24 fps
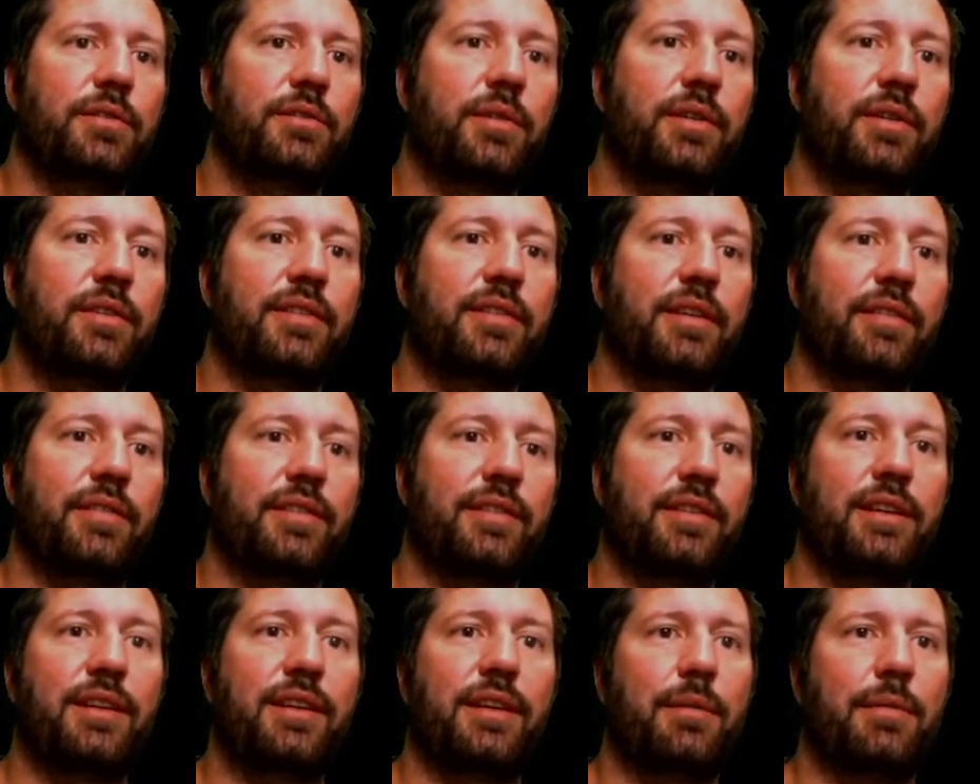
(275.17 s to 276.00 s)

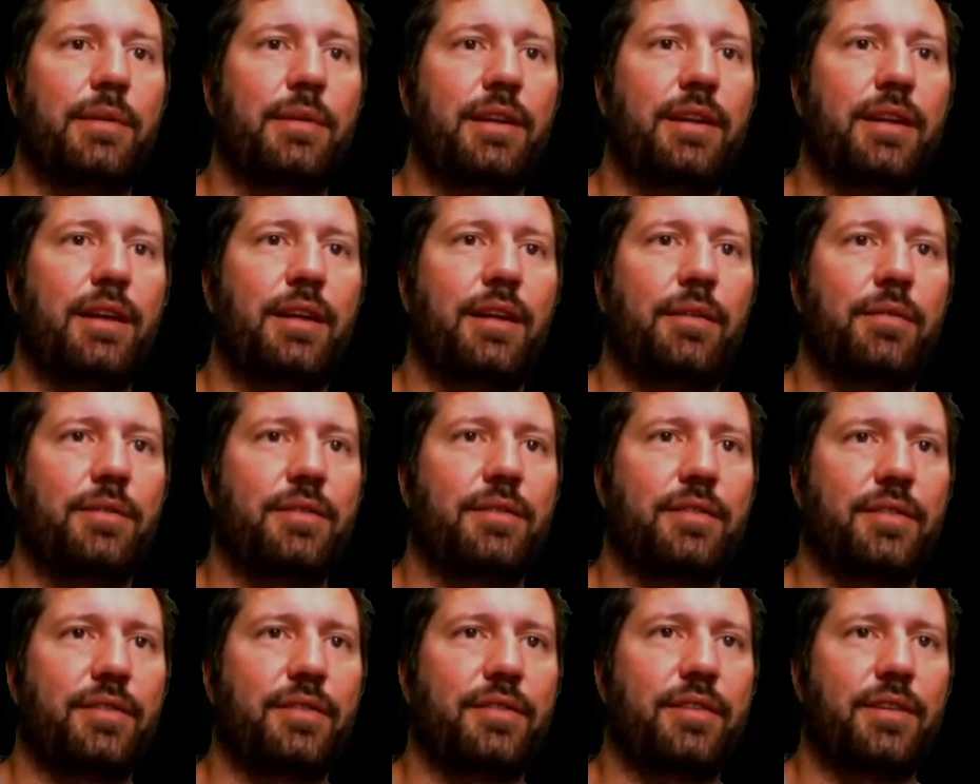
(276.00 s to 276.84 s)
2017, I mean, that
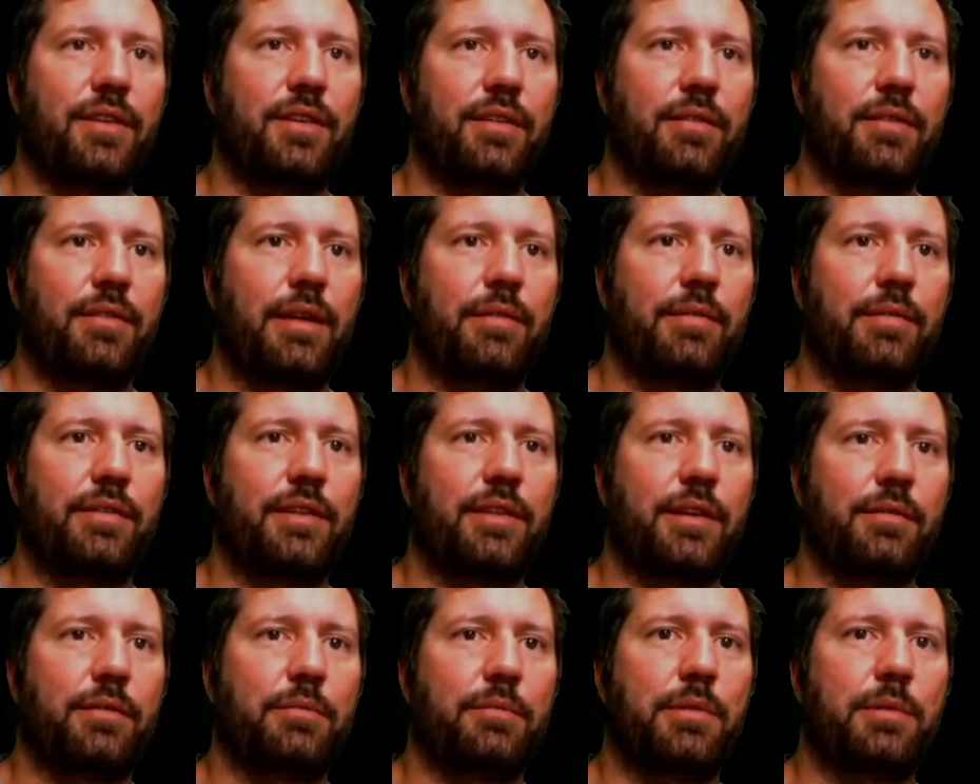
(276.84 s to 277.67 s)
was just, you know,
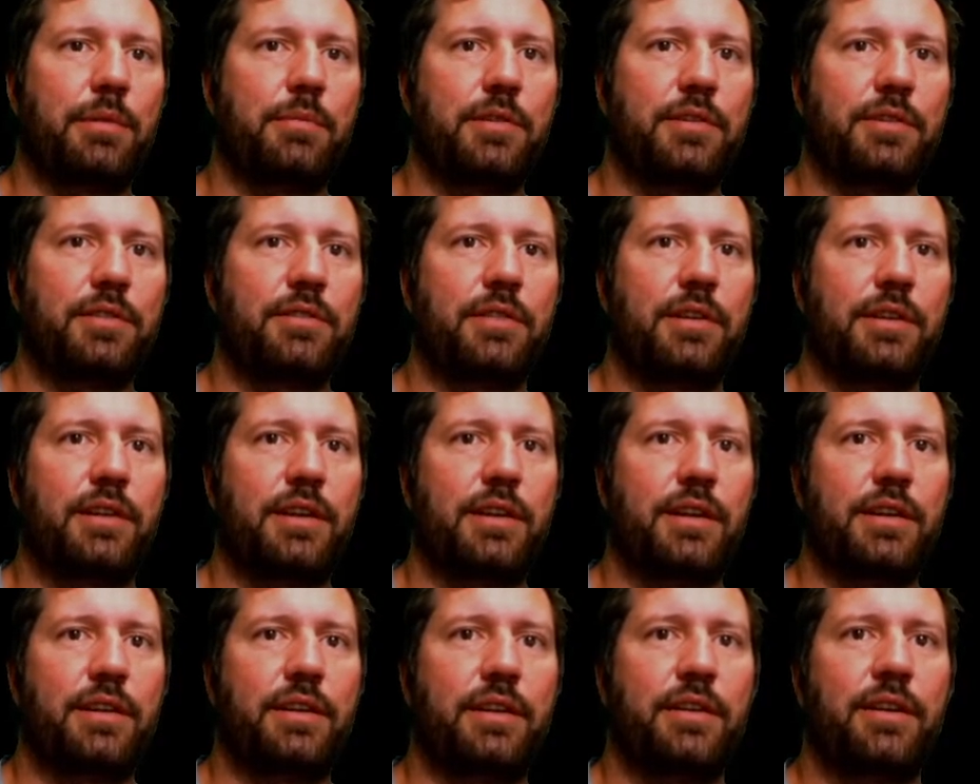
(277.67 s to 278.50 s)
everything was pretty much green
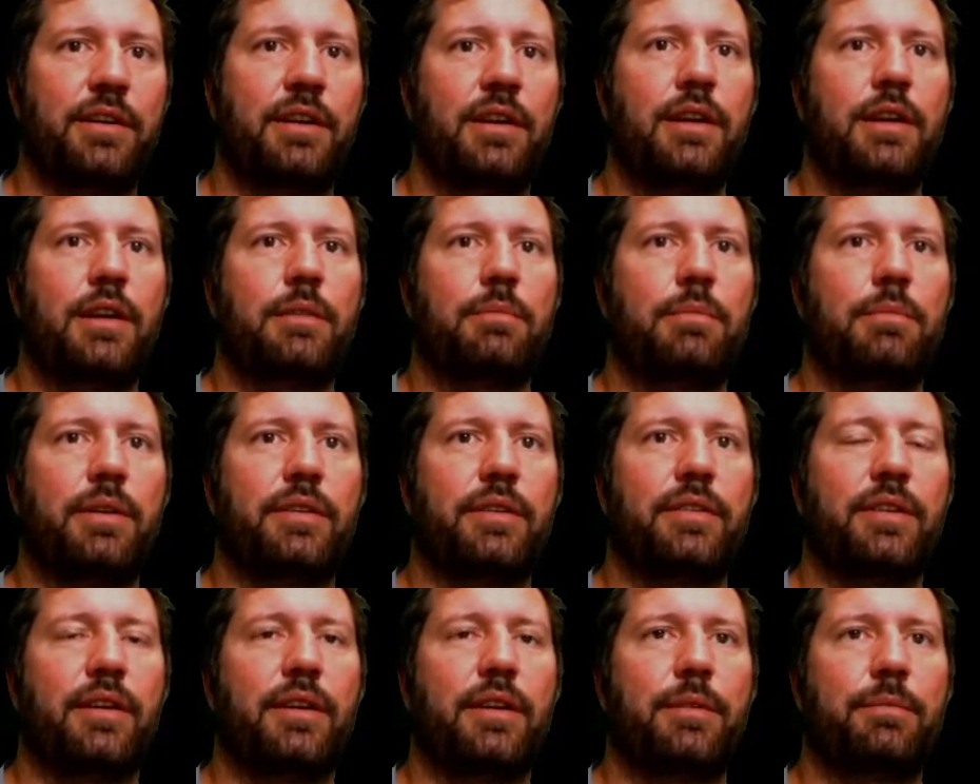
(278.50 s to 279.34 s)
that year.
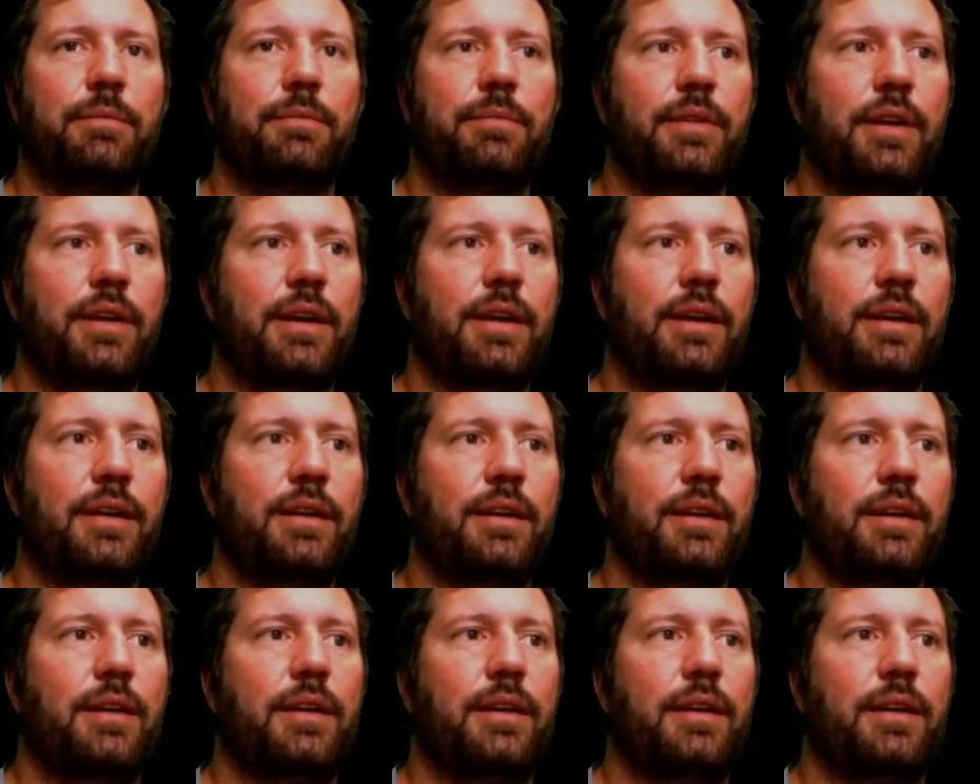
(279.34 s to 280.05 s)
But um, yeah.